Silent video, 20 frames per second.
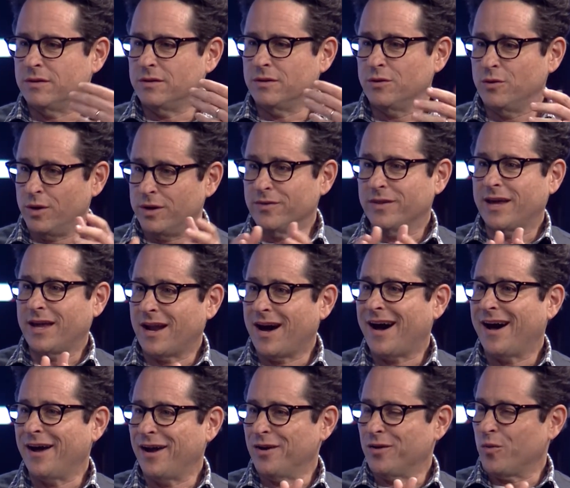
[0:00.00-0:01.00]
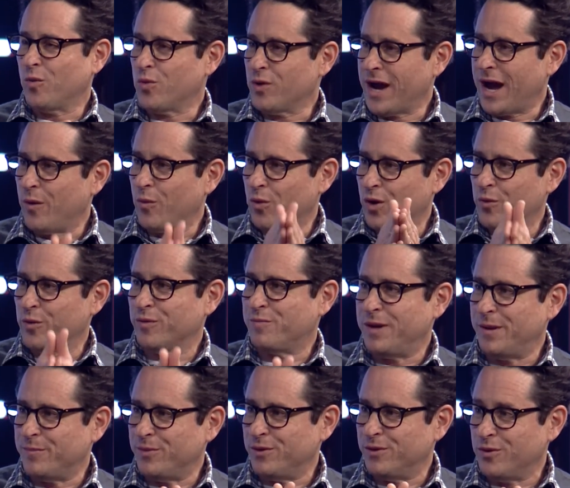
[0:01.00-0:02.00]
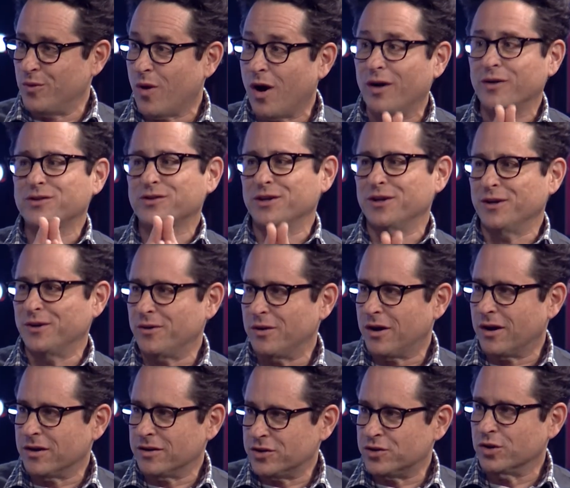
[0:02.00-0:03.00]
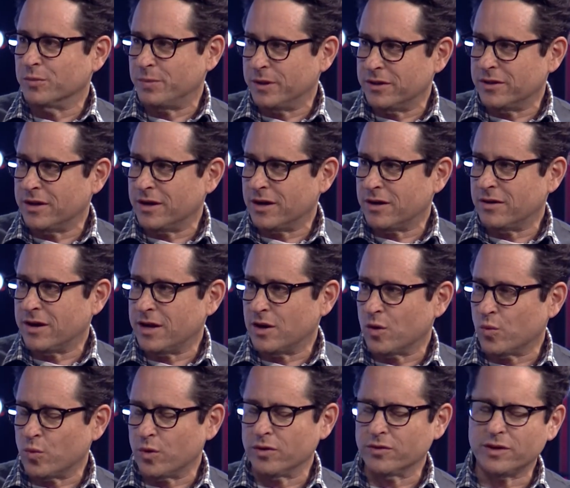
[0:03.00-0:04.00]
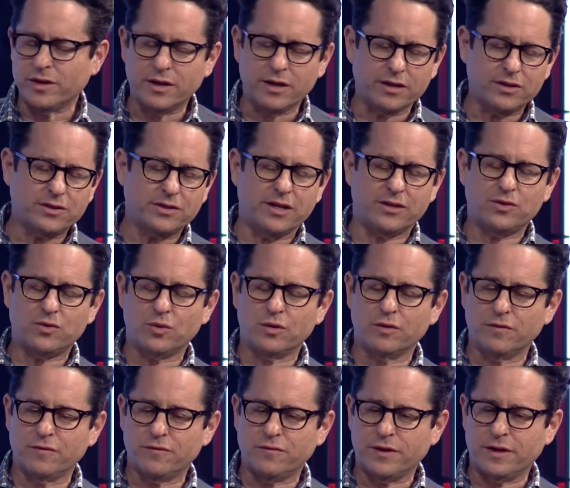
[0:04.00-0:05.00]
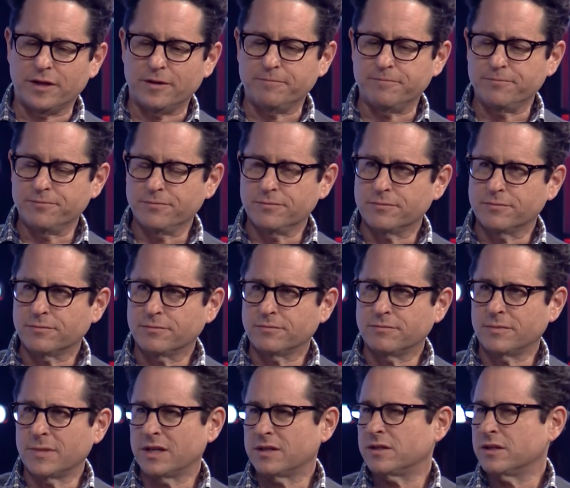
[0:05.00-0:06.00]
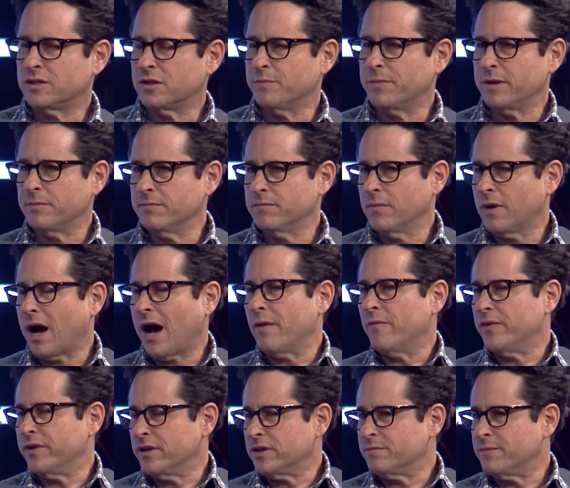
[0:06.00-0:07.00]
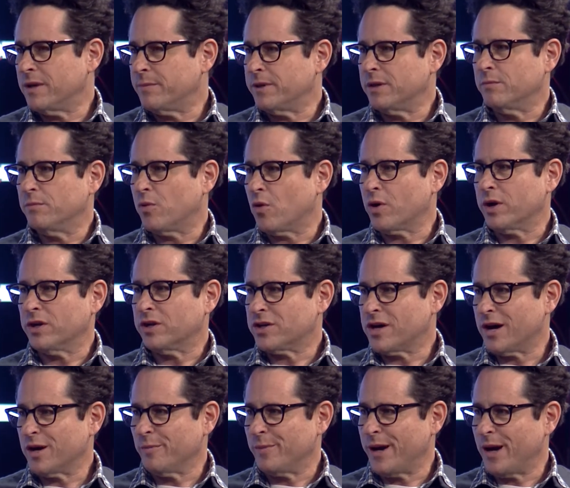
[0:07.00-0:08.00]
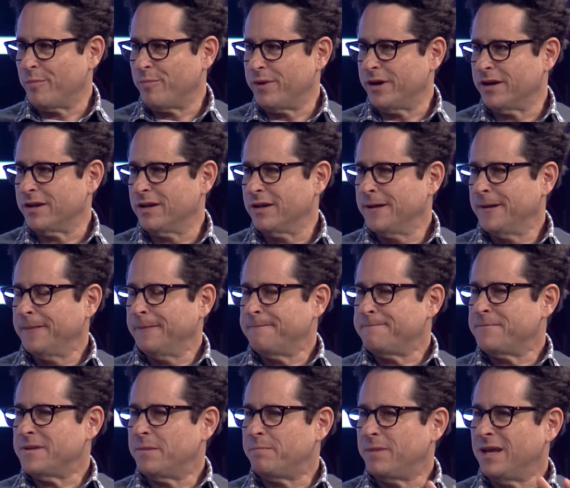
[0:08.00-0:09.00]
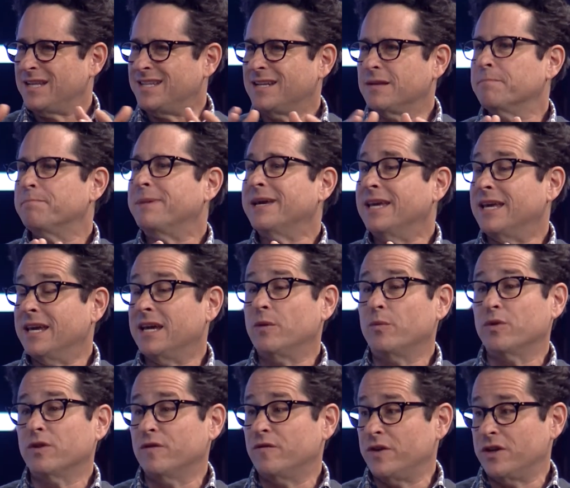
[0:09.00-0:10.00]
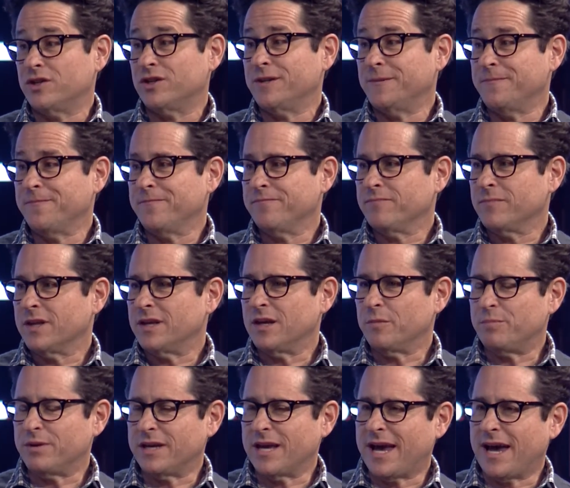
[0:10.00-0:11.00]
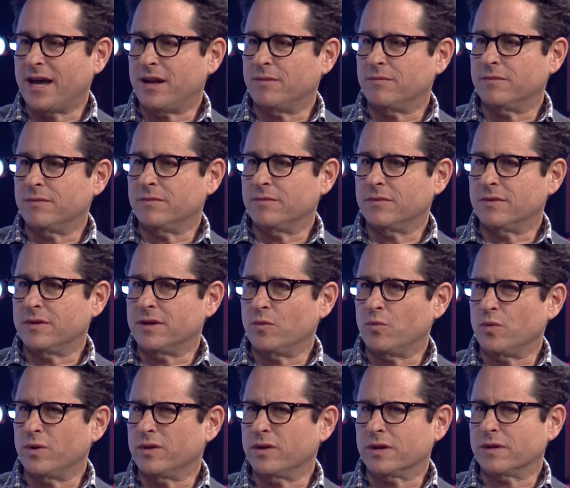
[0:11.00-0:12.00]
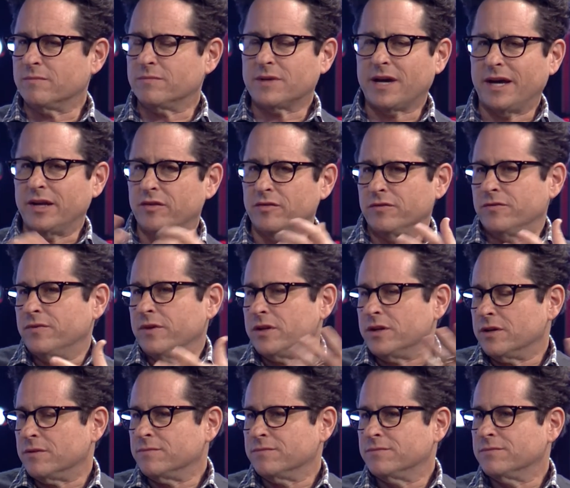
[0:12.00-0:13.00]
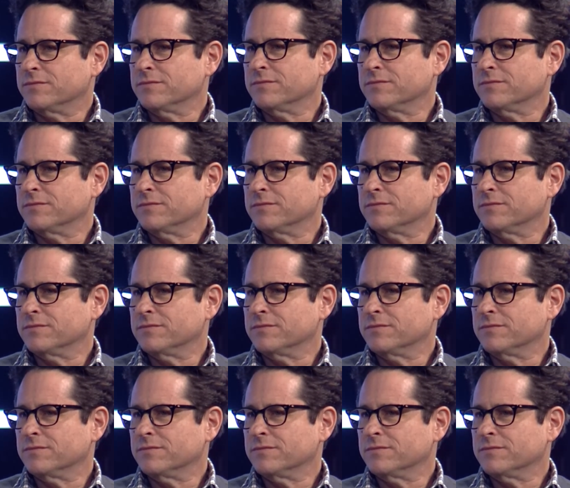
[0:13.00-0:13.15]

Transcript: who can then hire and work with people who also are, should be there and are worthy. And it's, it's sort of, uh, it's, it's a bit obvious maybe and boring to talk about, but it, it didn't begin with a vision. It began with a kind of, you know,